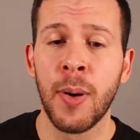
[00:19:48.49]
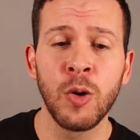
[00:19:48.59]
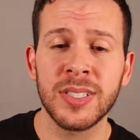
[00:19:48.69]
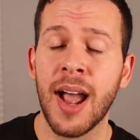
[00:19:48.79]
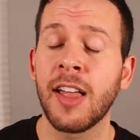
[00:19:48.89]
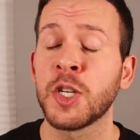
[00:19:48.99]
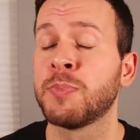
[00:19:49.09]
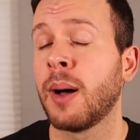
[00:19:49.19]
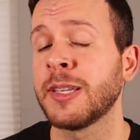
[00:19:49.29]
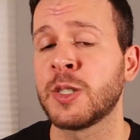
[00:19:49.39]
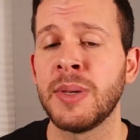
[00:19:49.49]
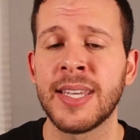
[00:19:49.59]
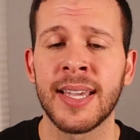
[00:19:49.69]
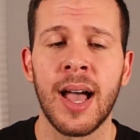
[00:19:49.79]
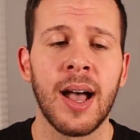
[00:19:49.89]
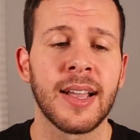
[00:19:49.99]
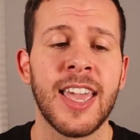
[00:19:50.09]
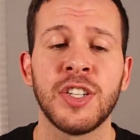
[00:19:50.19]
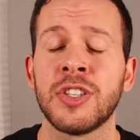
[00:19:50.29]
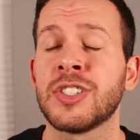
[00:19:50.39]
post college, public speaking
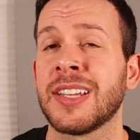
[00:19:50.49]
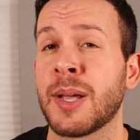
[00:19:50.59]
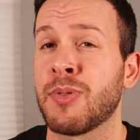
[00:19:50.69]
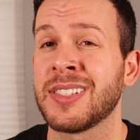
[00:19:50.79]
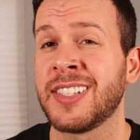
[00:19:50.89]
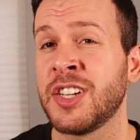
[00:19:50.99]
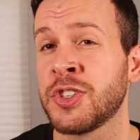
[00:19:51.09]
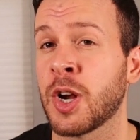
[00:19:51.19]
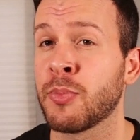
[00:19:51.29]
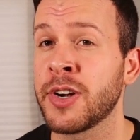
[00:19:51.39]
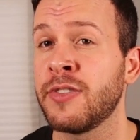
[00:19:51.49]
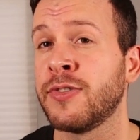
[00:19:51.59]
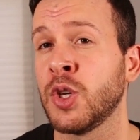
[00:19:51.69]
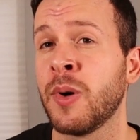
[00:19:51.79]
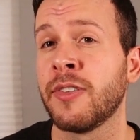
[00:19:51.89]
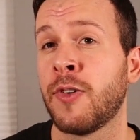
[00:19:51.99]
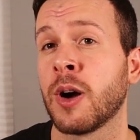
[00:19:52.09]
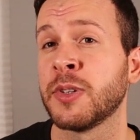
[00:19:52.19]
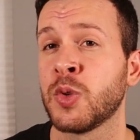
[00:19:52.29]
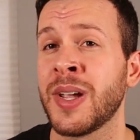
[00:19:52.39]
occasions like presentations are pretty few and
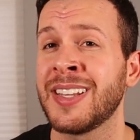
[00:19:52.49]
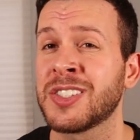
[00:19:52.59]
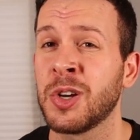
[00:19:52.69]
far between,